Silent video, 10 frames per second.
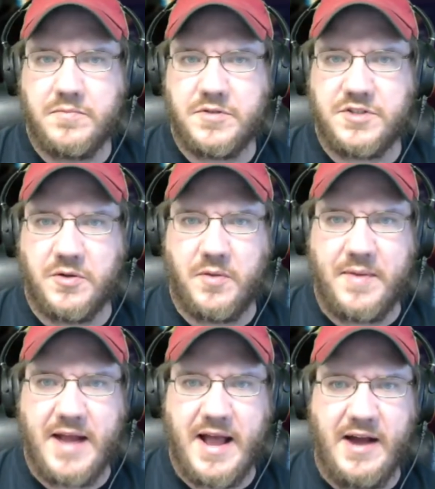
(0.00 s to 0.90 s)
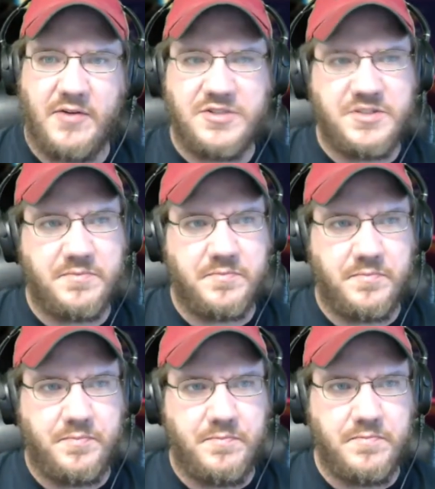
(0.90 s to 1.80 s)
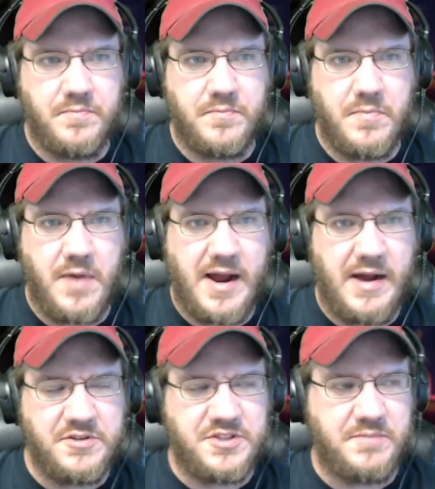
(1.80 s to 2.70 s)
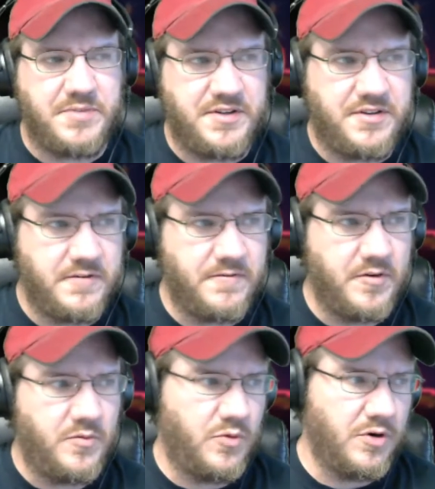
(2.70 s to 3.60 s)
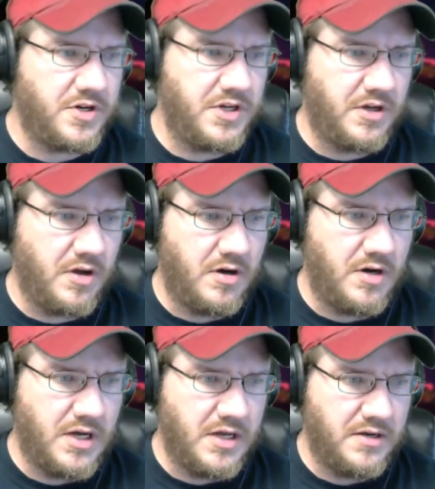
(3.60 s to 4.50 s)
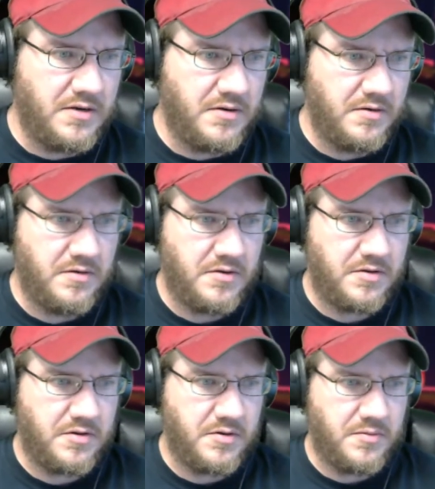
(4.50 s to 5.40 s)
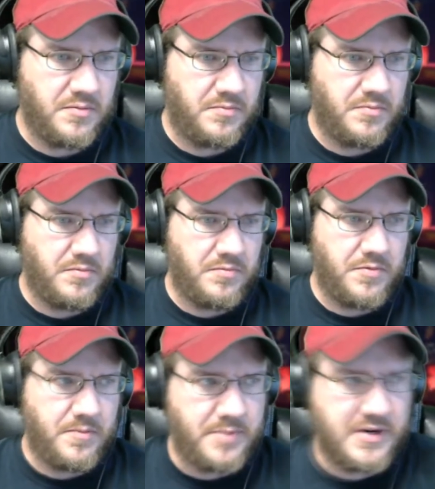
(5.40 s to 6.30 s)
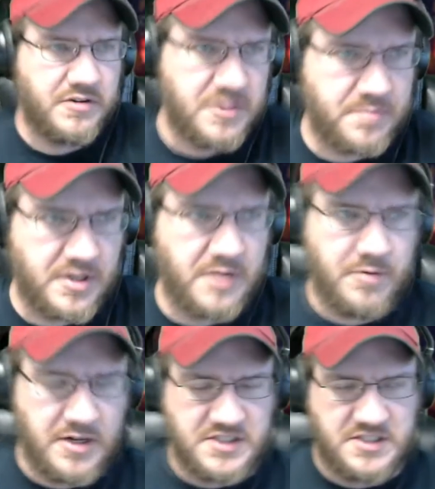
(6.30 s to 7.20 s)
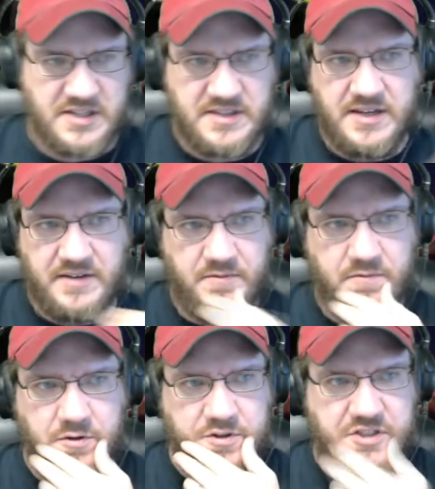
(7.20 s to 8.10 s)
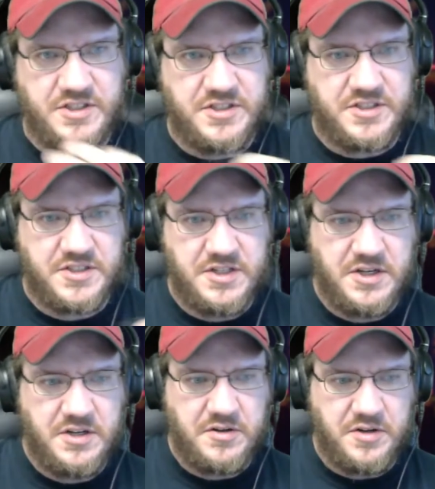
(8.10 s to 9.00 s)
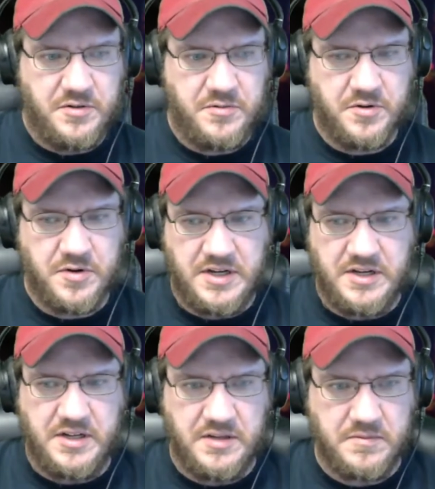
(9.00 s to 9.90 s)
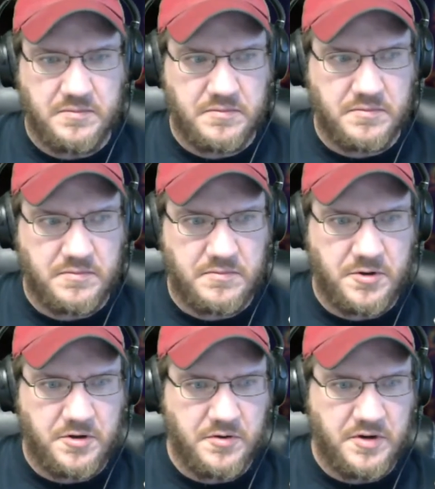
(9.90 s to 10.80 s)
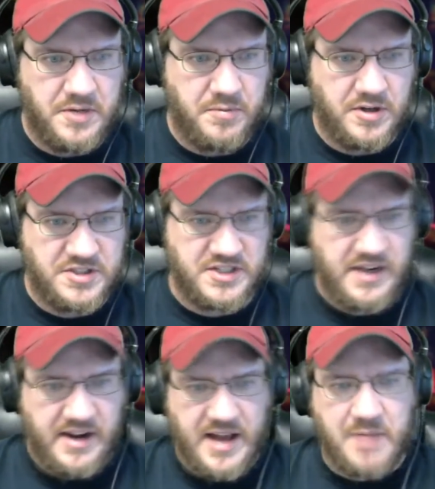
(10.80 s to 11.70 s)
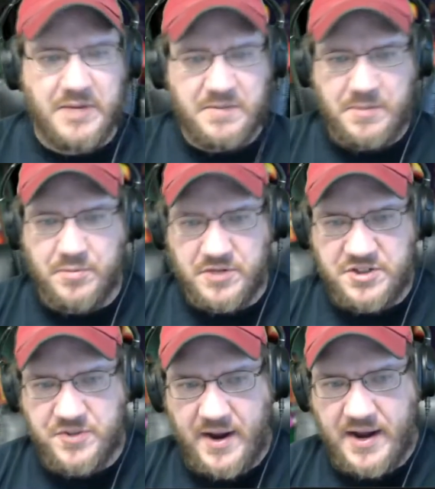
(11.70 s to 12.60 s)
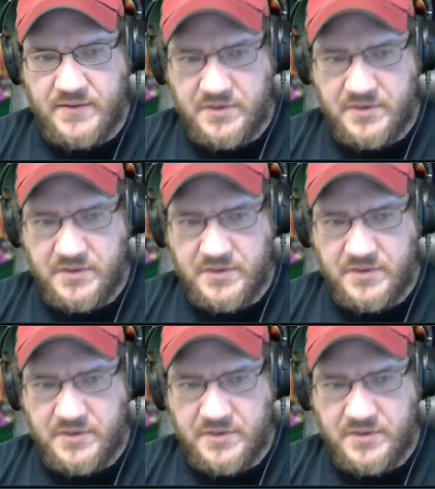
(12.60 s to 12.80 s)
So, I mean, how has it been different working on, the bigger AAA projects like that versus, your indie project? And how many people did you have